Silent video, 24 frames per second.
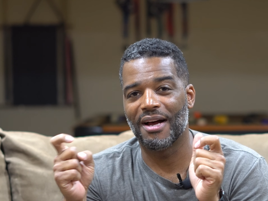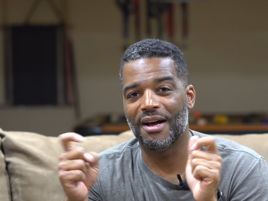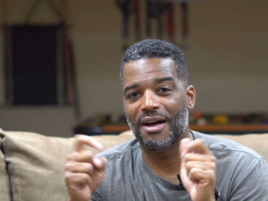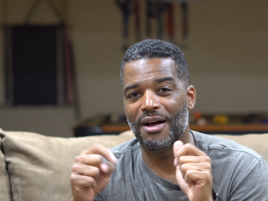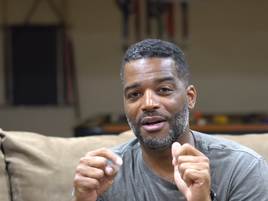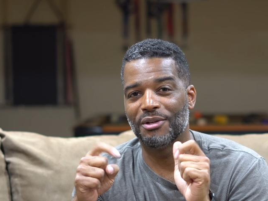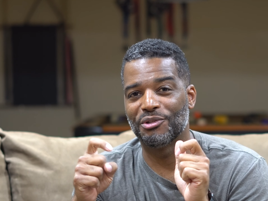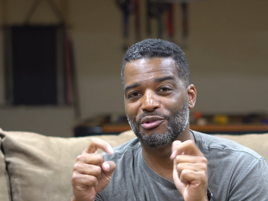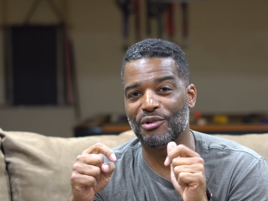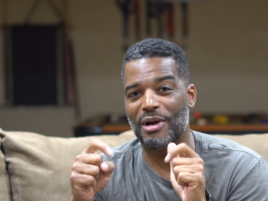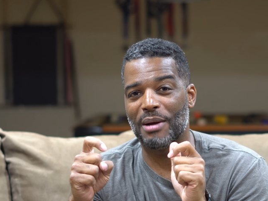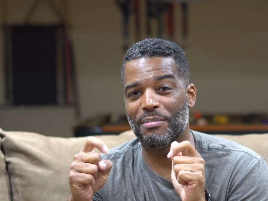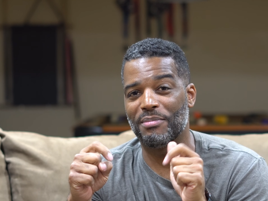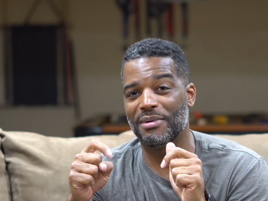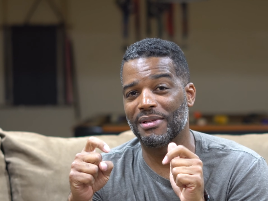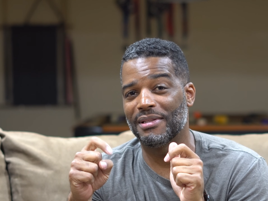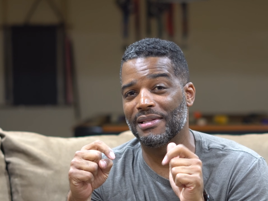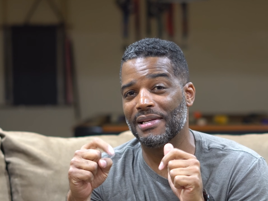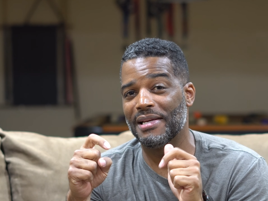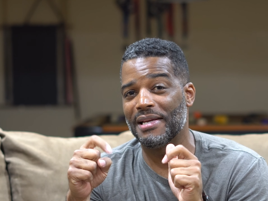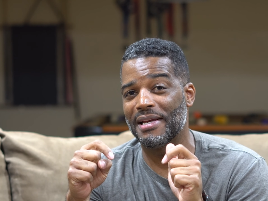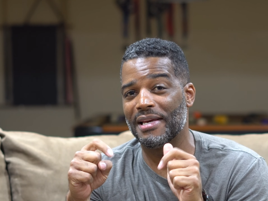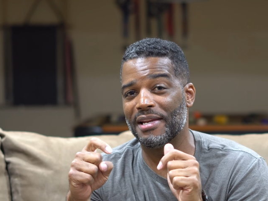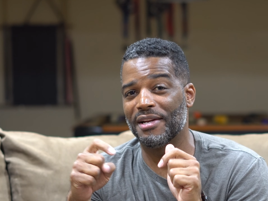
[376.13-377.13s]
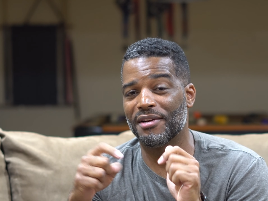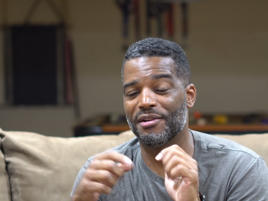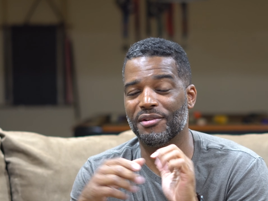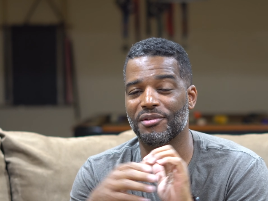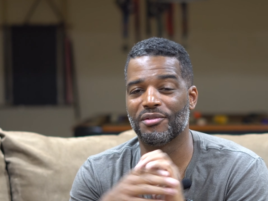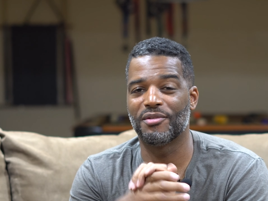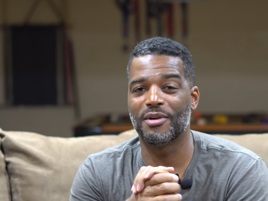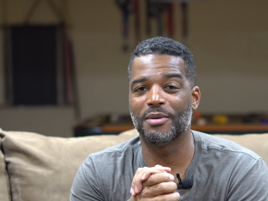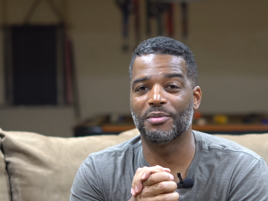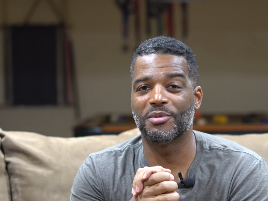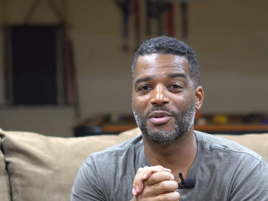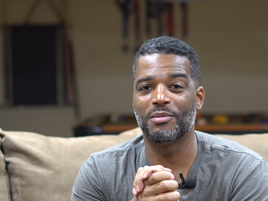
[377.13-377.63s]
I'll drop a link in the
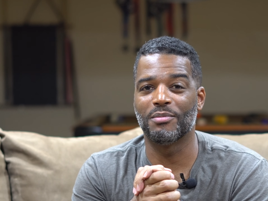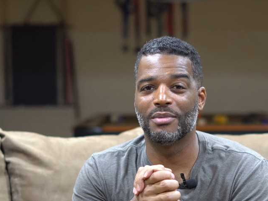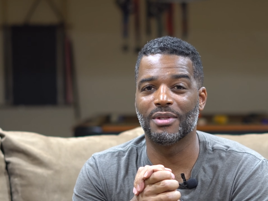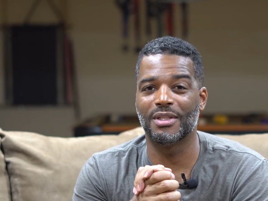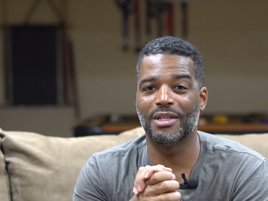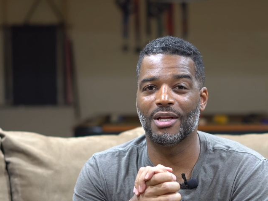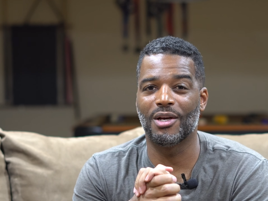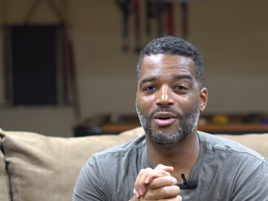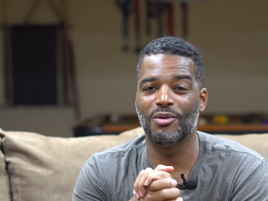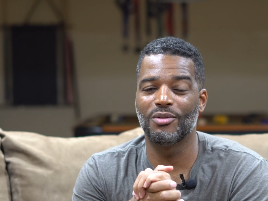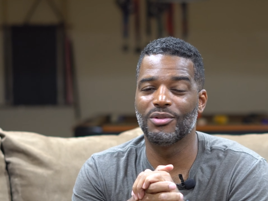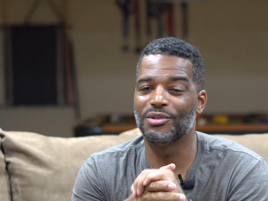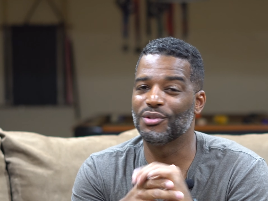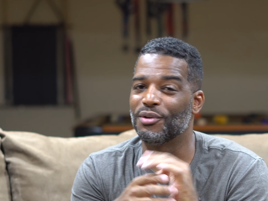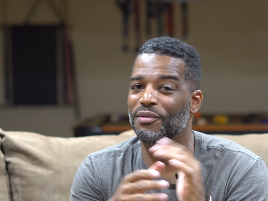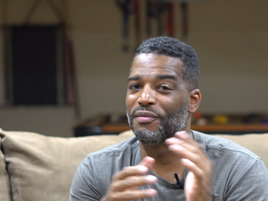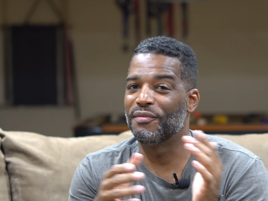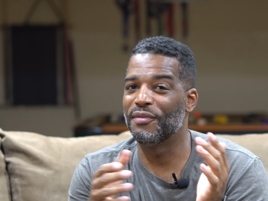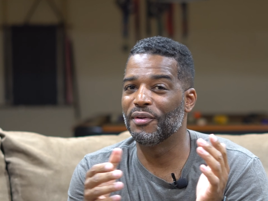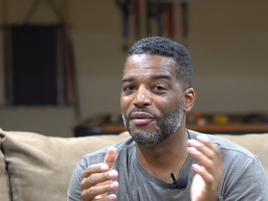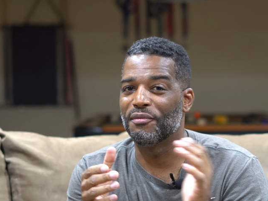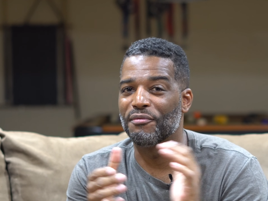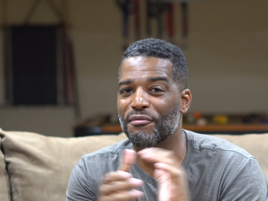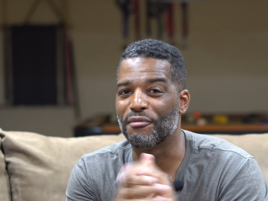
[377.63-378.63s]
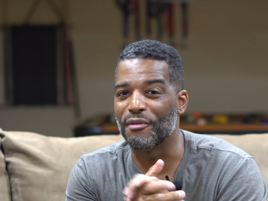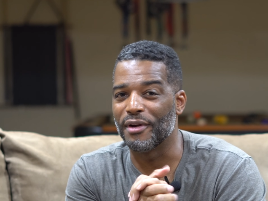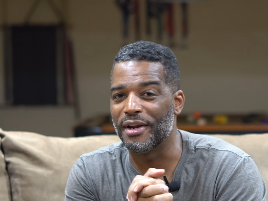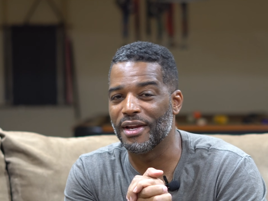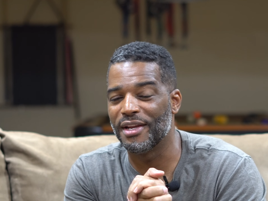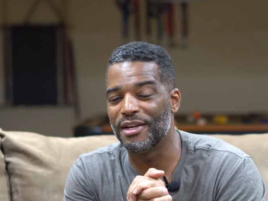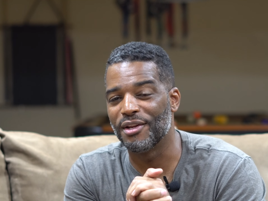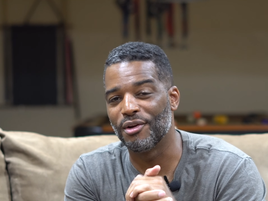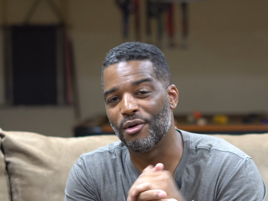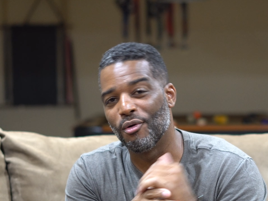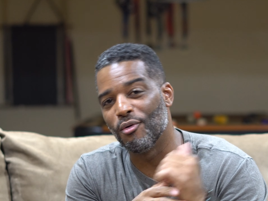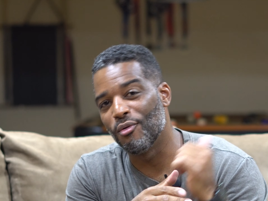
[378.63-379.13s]
description below, so feel
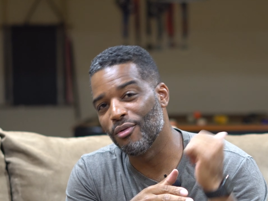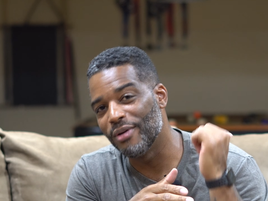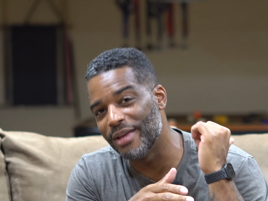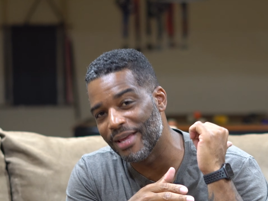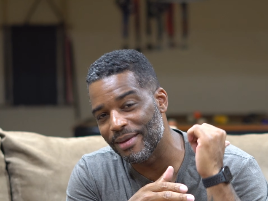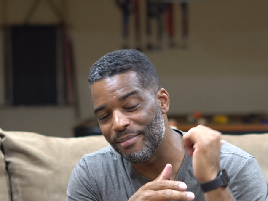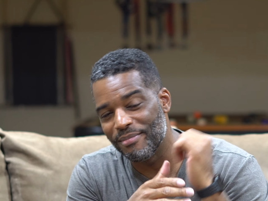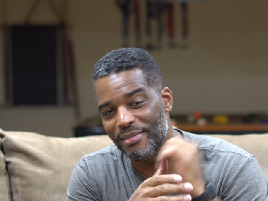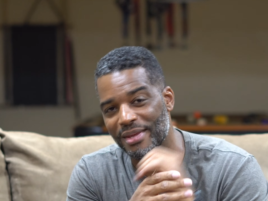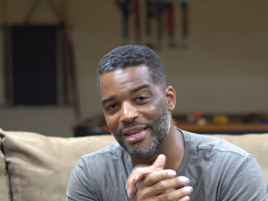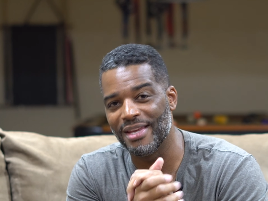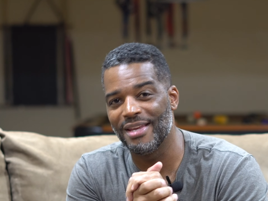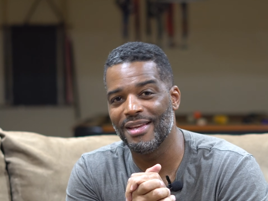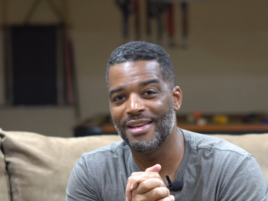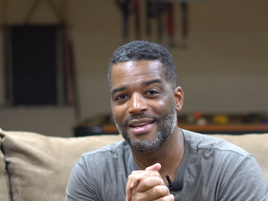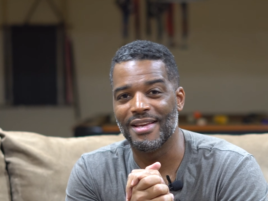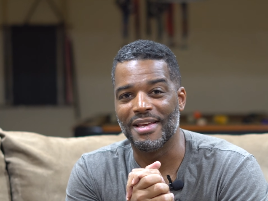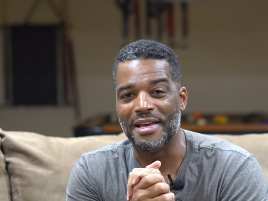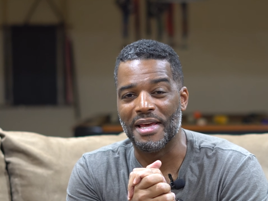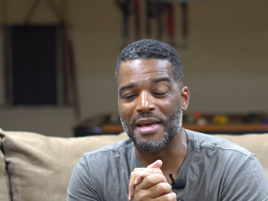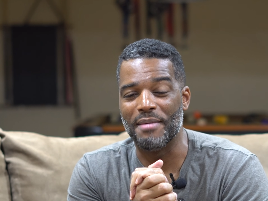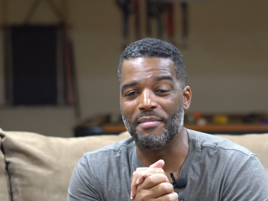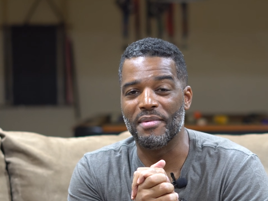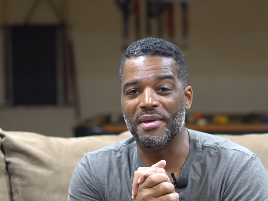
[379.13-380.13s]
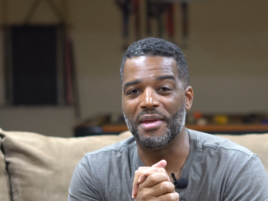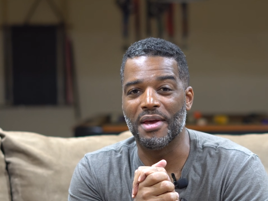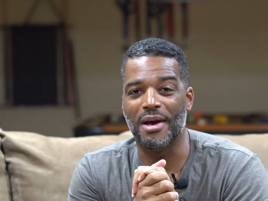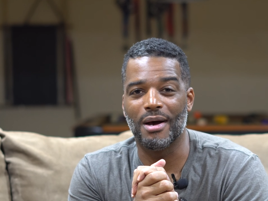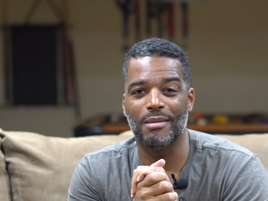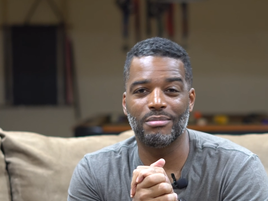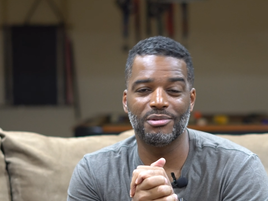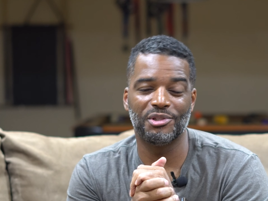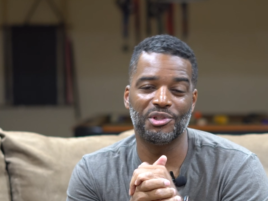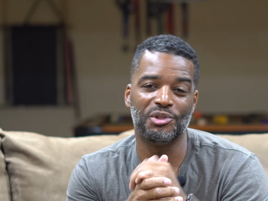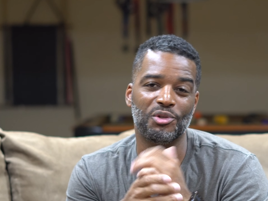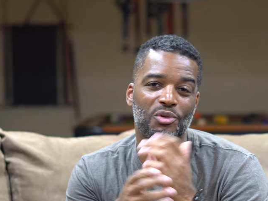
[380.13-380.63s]
free to go hit me
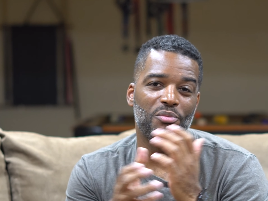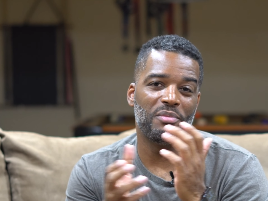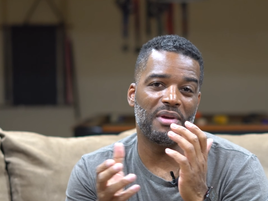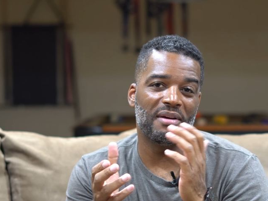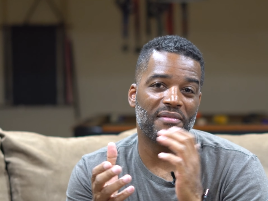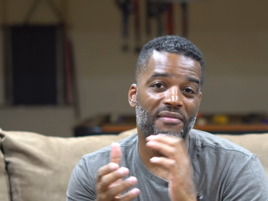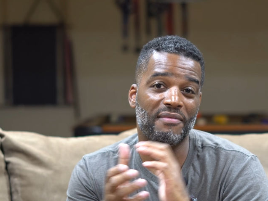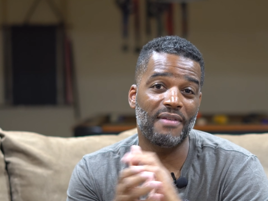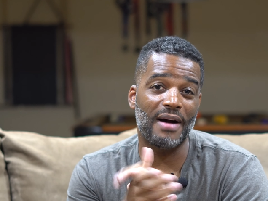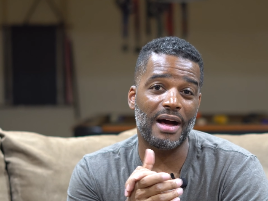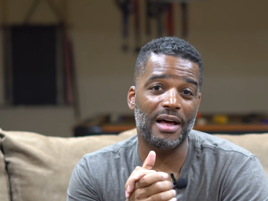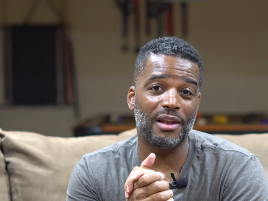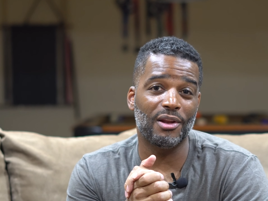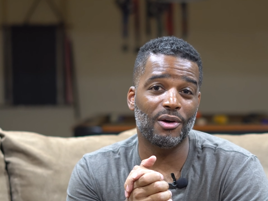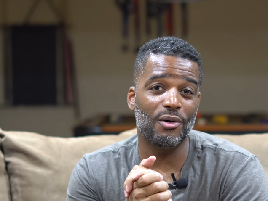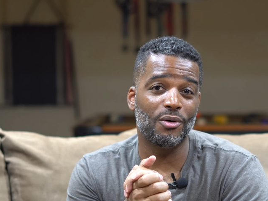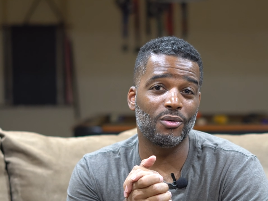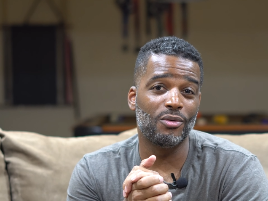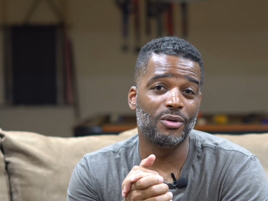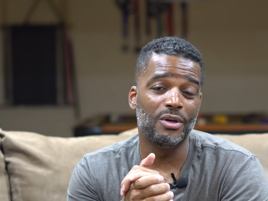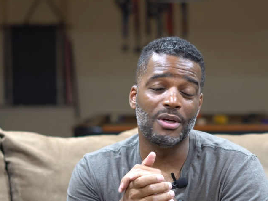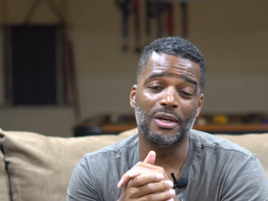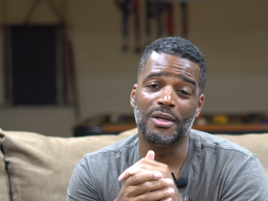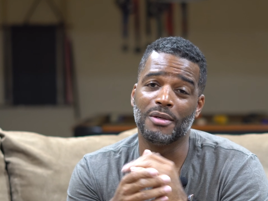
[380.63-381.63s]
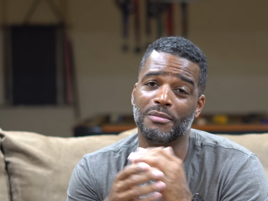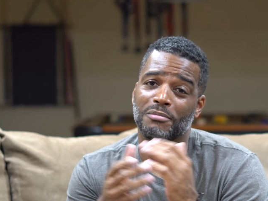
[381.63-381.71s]
up, shoot me a follow,